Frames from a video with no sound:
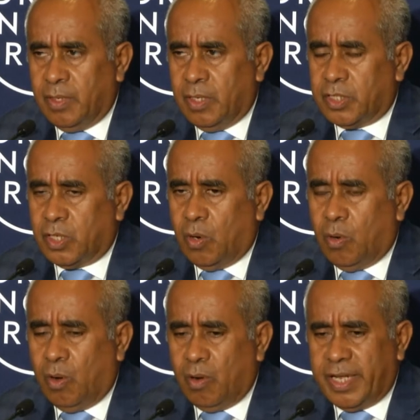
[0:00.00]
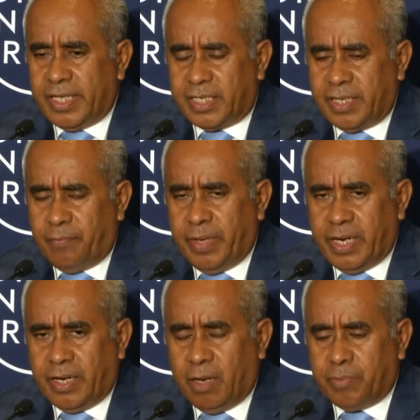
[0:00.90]
So all these have been
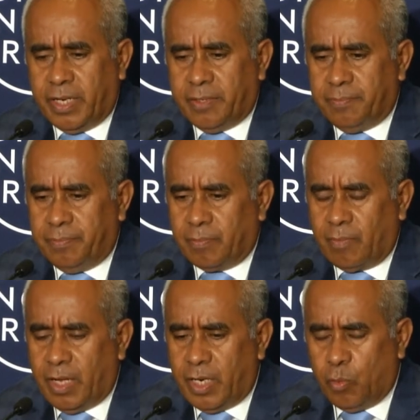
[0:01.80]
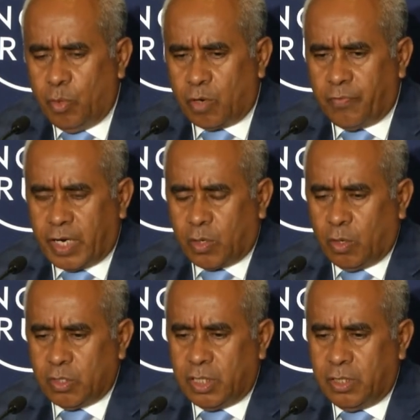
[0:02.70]
adopted, and we work very
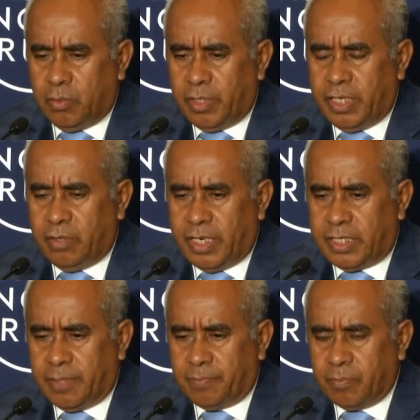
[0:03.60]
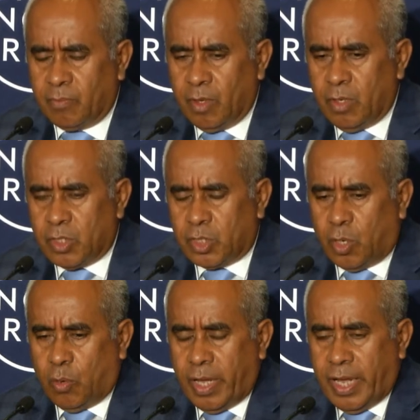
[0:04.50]
closely with Indonesia.
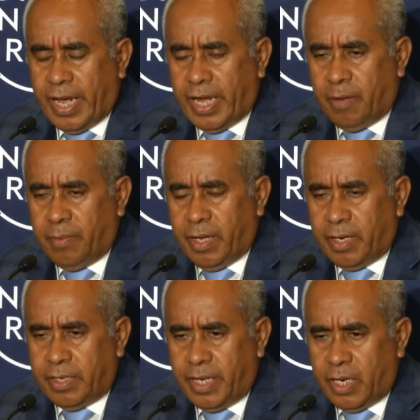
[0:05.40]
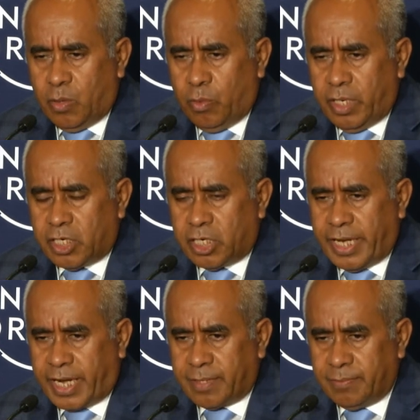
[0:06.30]
So, and, and then we
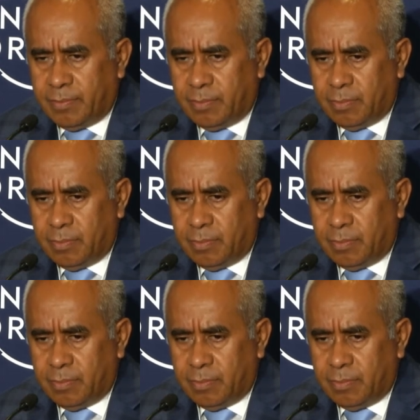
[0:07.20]
check